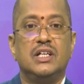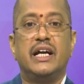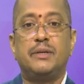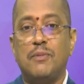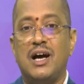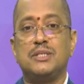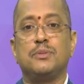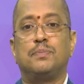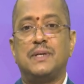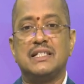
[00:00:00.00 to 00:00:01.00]

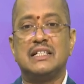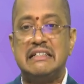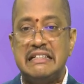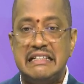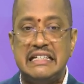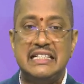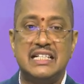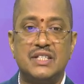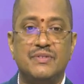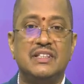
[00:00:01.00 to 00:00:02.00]
Atmospheric pressure
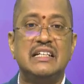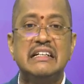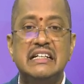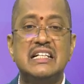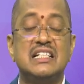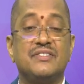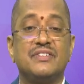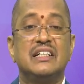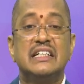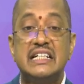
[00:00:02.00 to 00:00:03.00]
decreases with the increase of
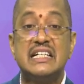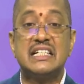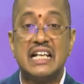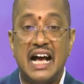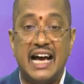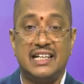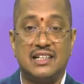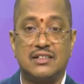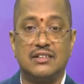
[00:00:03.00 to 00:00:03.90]
its height.